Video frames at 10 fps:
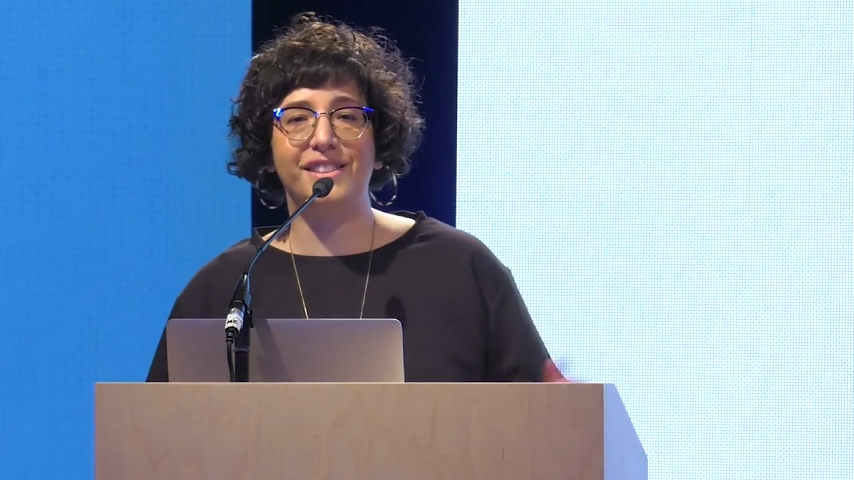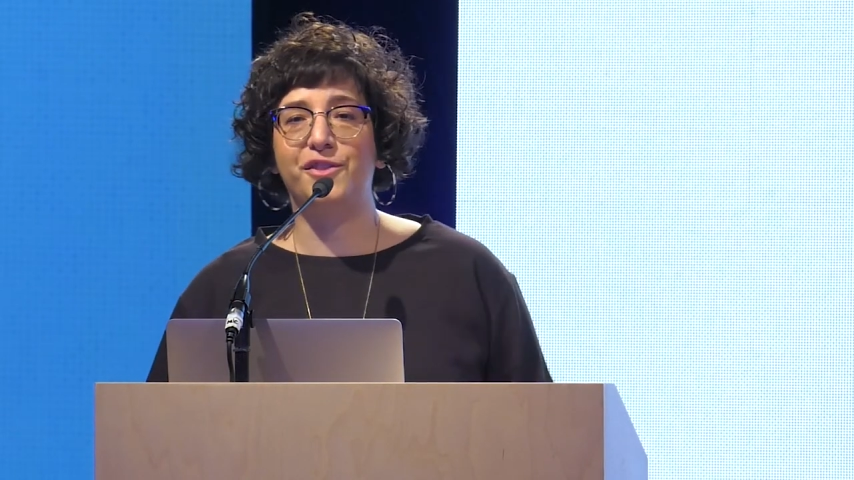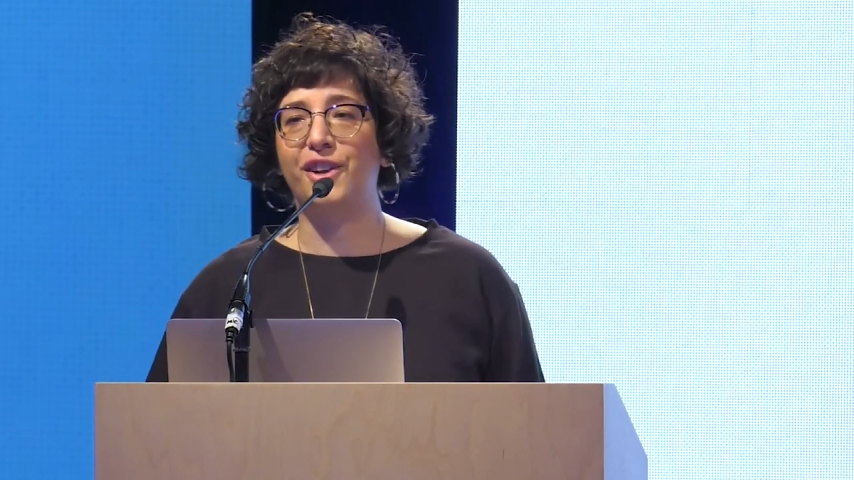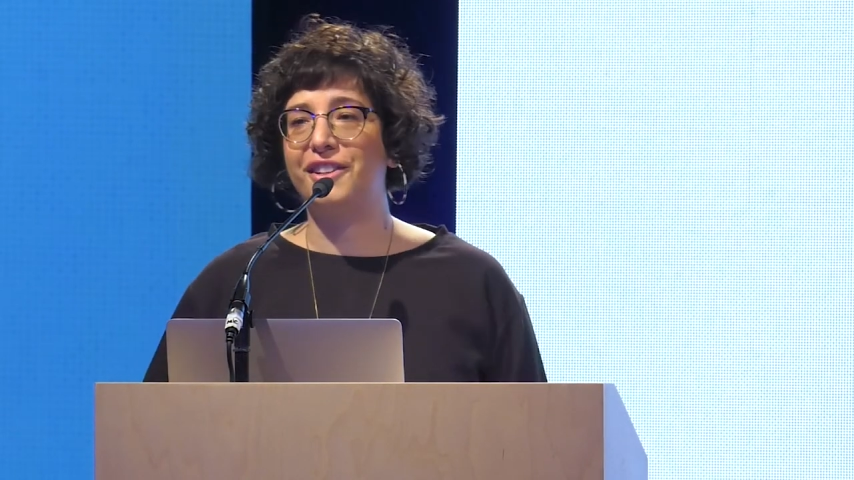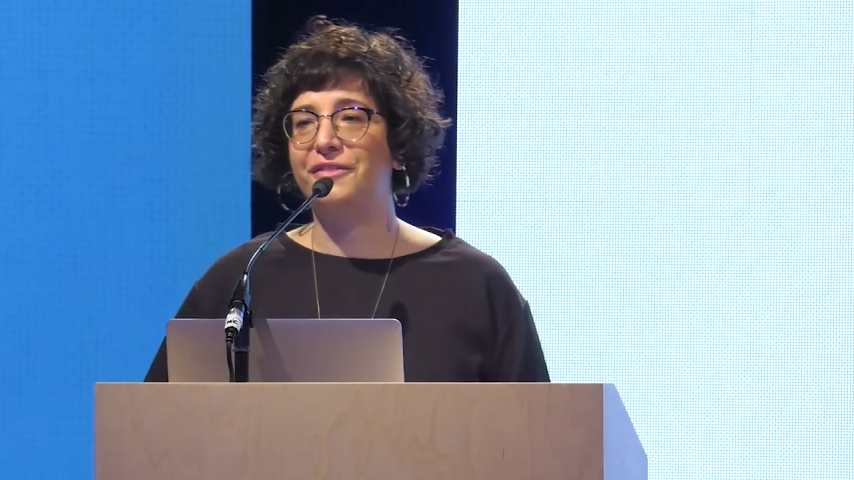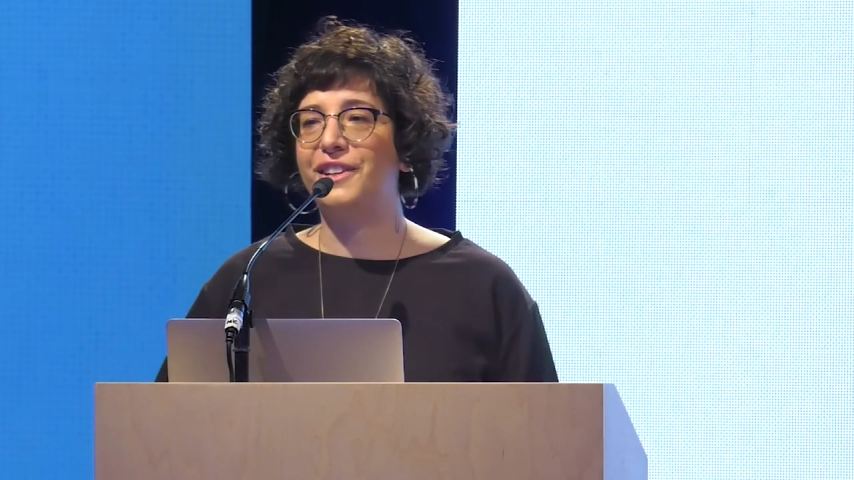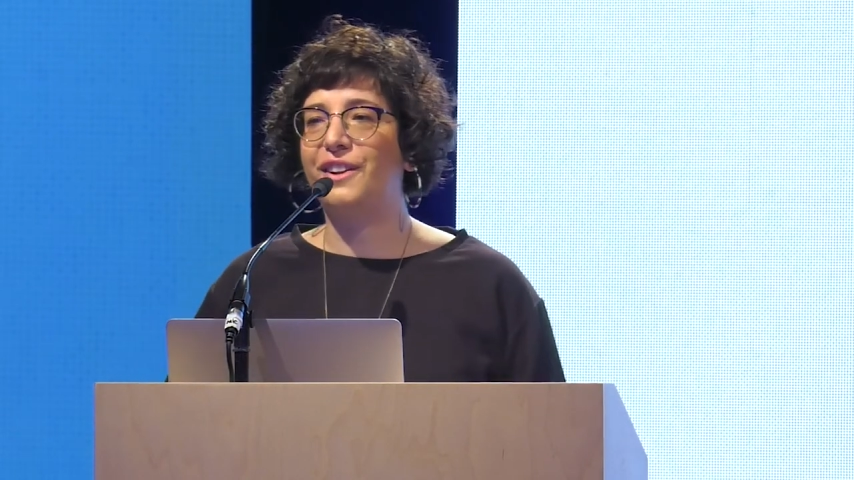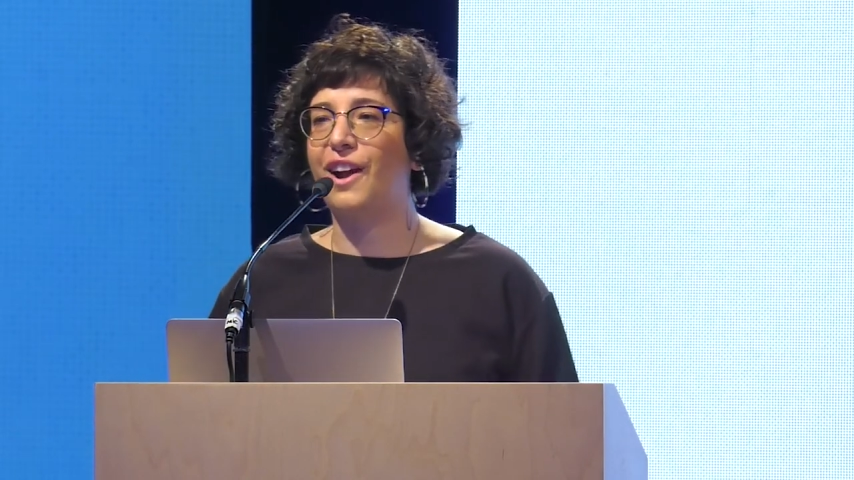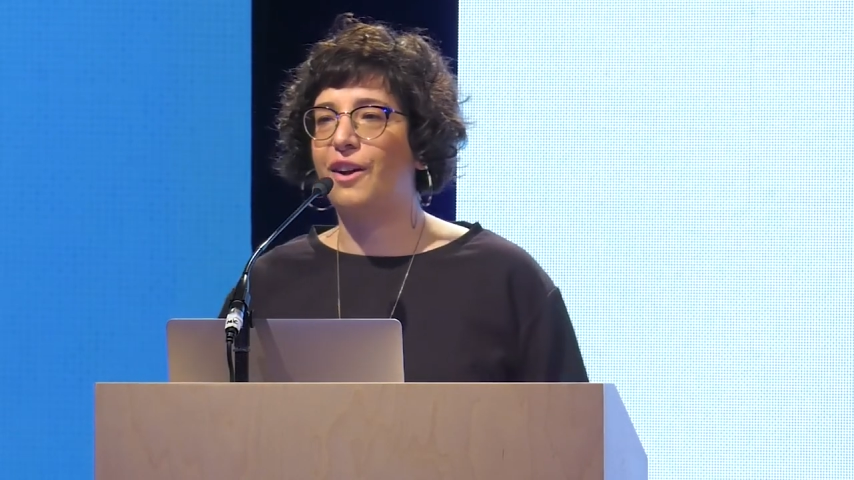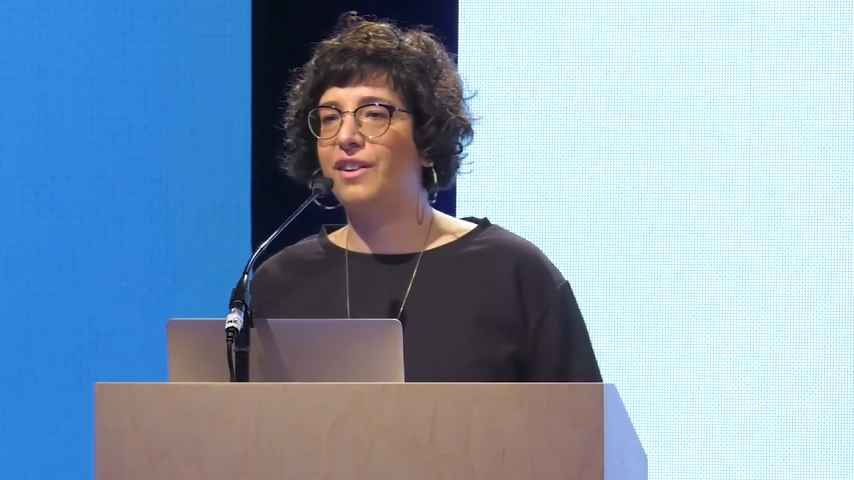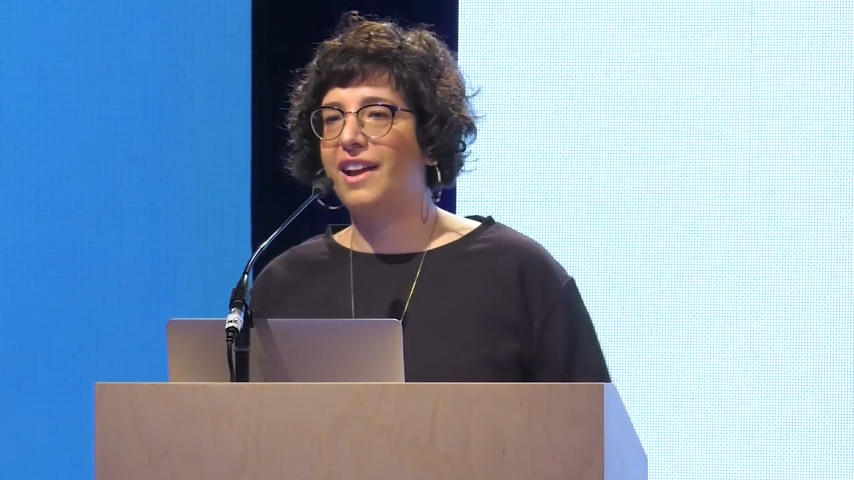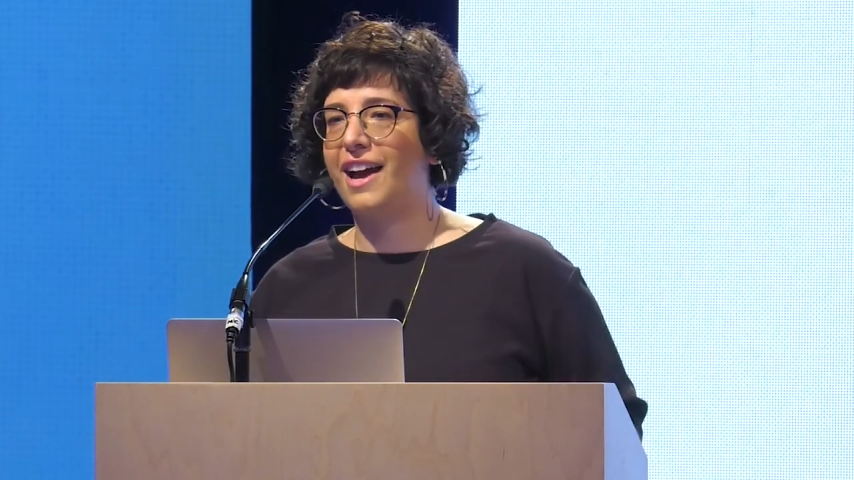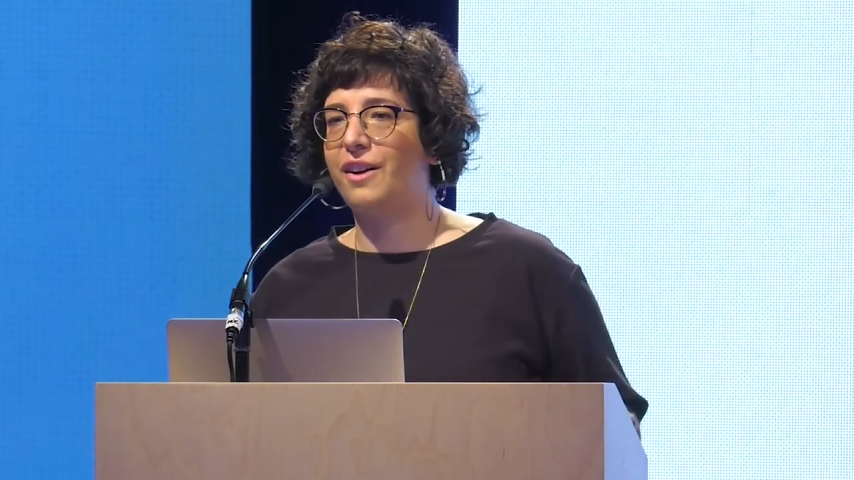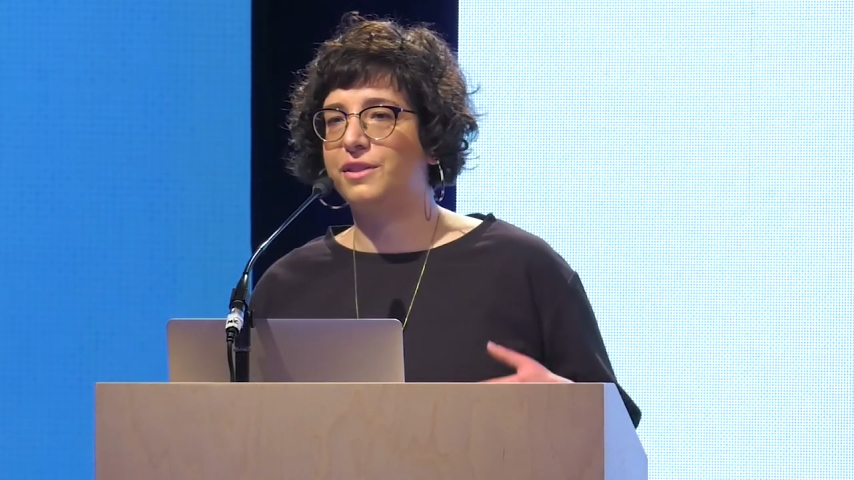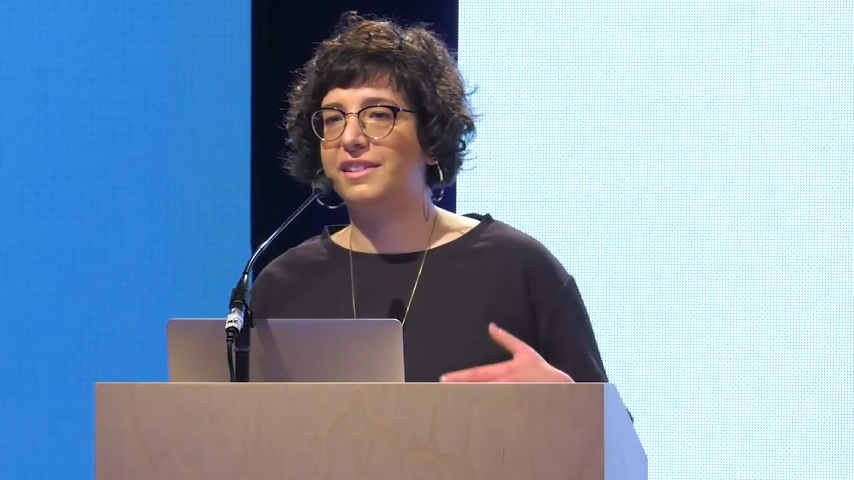He's trying to figure out
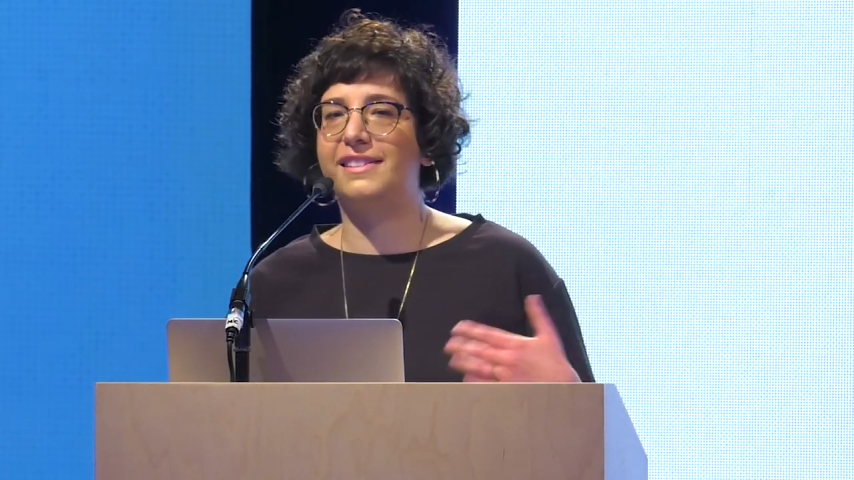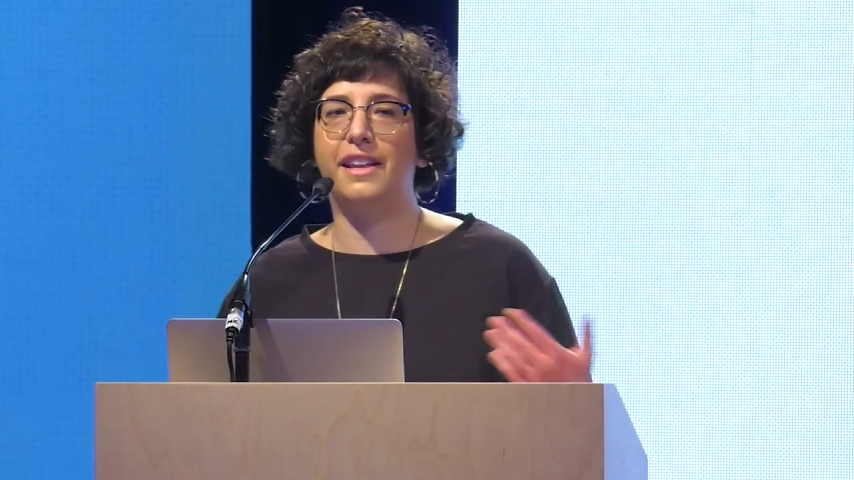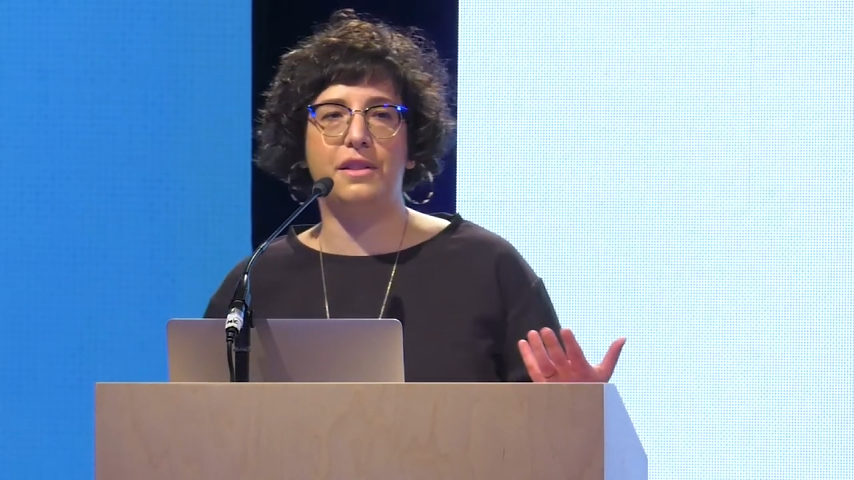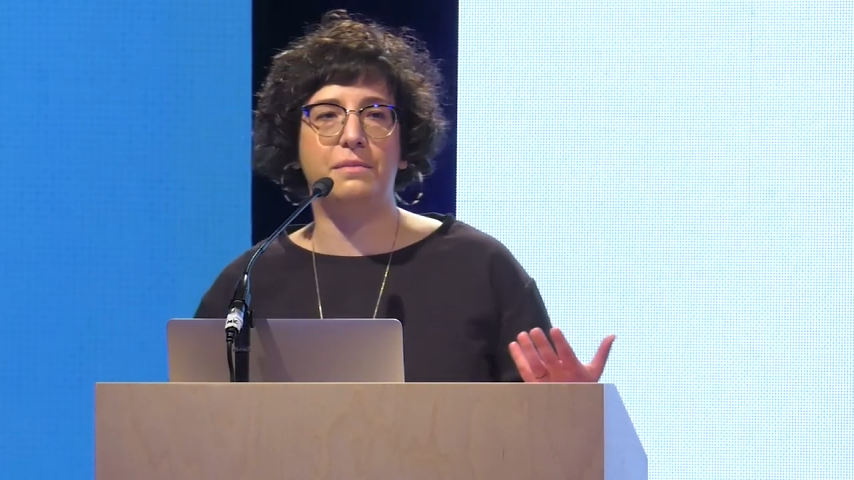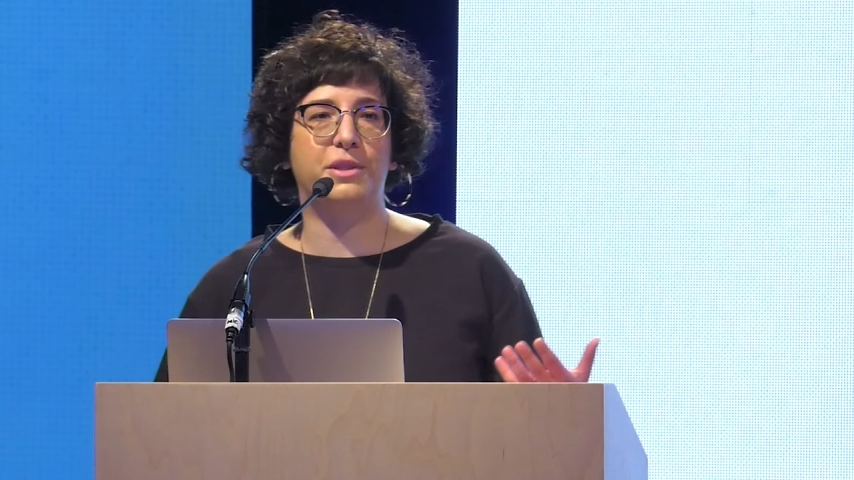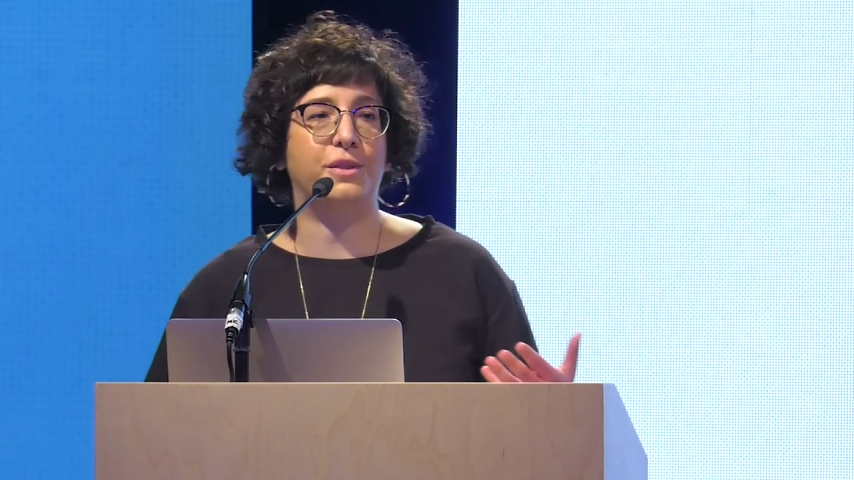how to send them